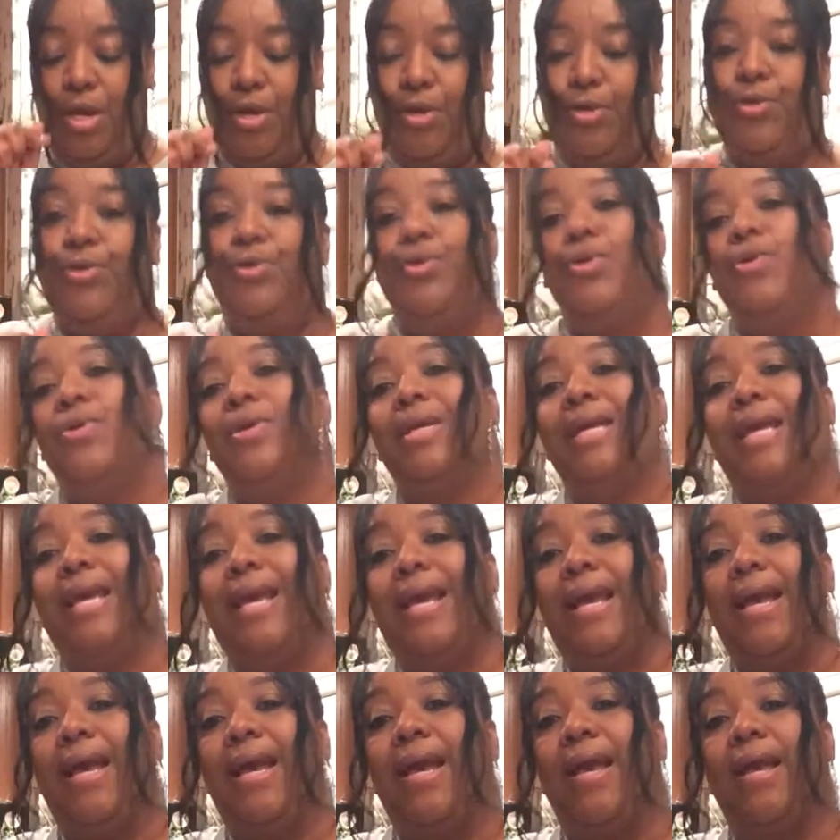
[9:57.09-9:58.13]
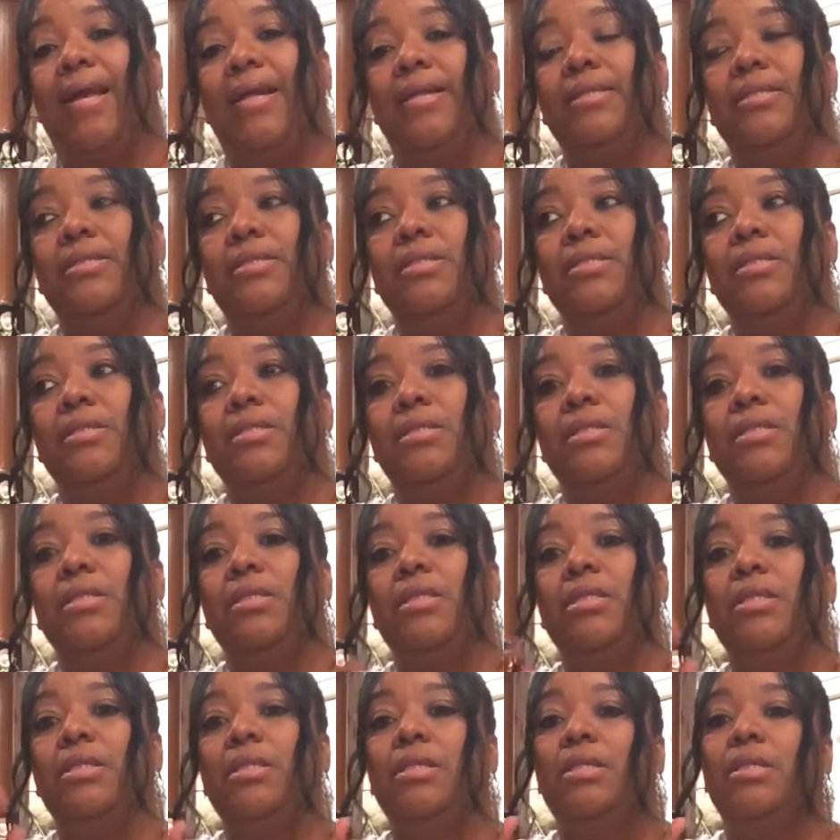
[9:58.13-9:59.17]
You can
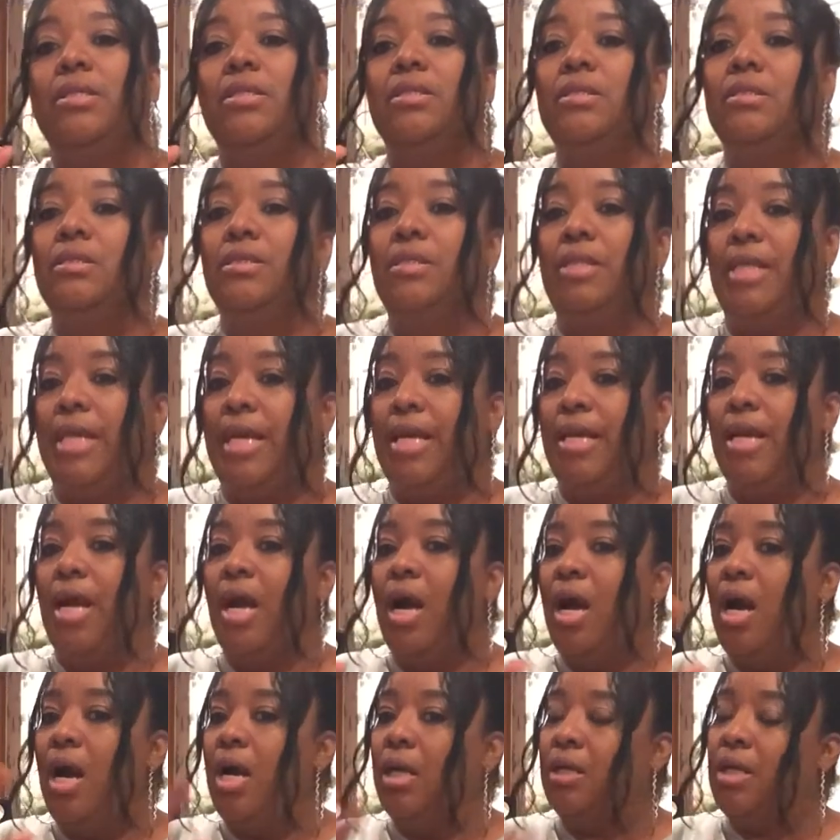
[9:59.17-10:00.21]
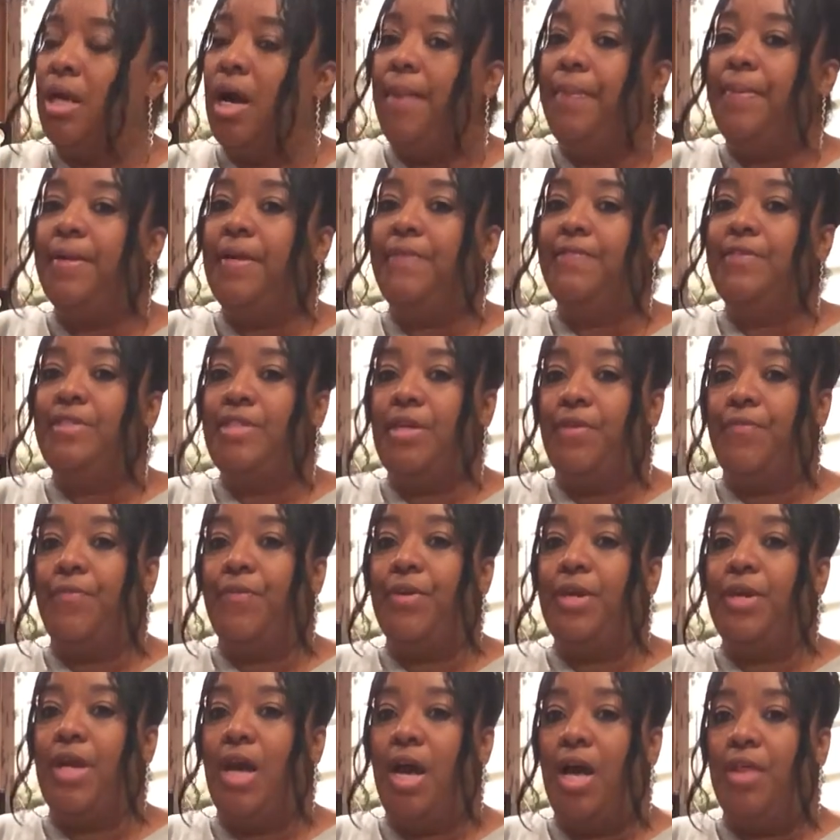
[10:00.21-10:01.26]
get a couple of
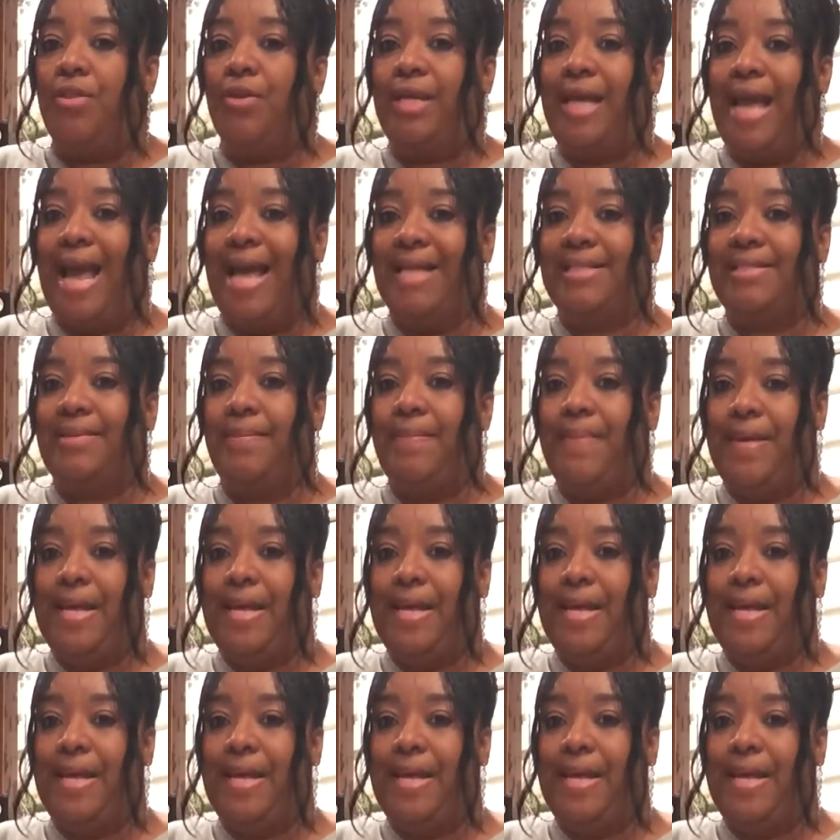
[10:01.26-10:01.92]
different other kinds of